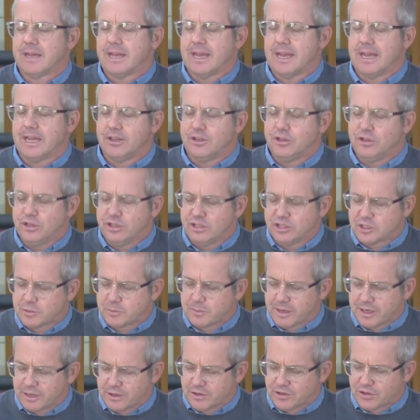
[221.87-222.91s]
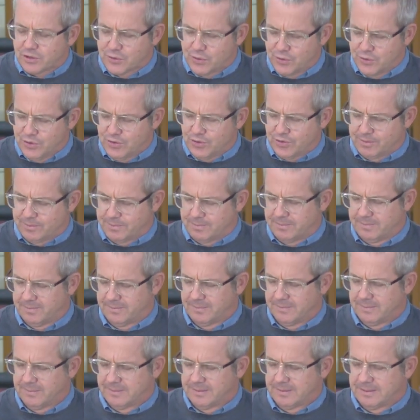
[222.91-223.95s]
And you spoke through them
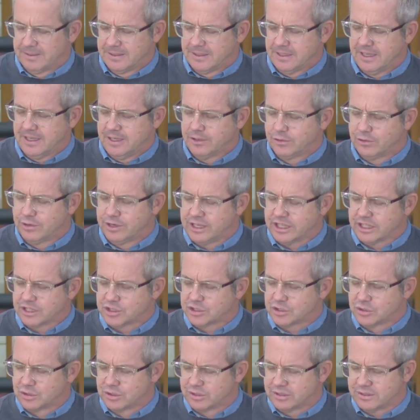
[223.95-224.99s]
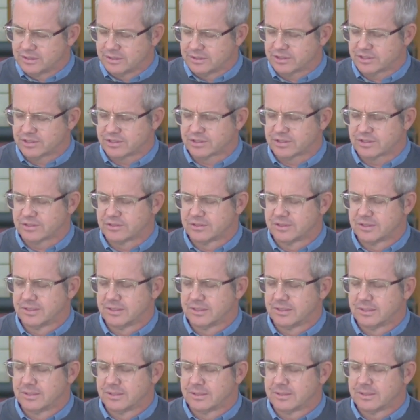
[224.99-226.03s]
in reassurance,
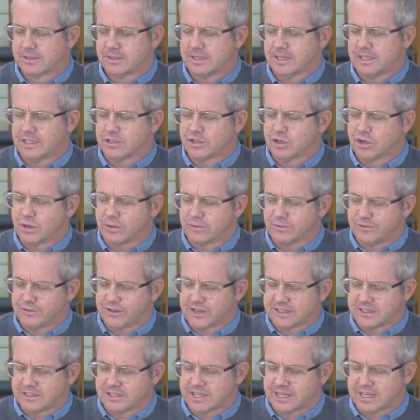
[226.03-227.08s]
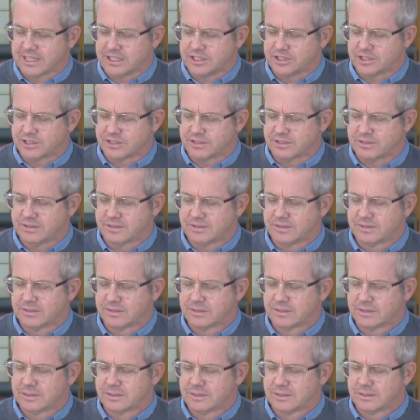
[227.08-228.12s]
in confrontation,
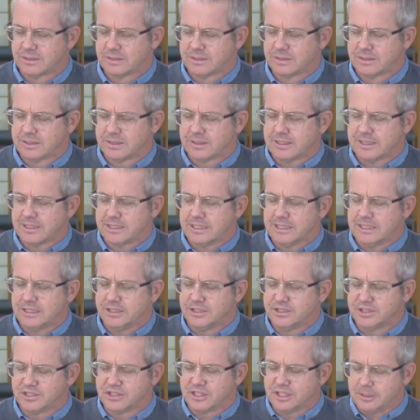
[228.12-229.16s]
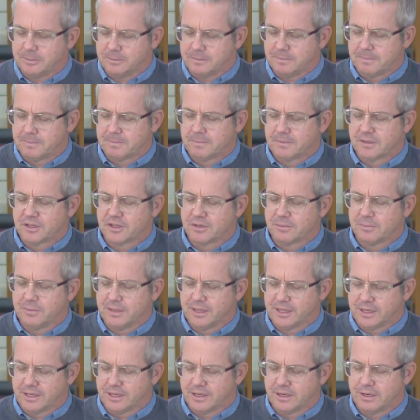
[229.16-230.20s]
in deep,
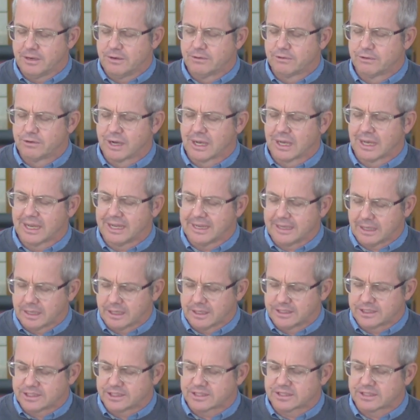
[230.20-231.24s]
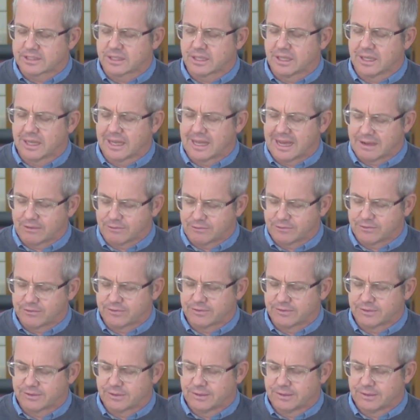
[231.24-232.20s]
committed, relentless love.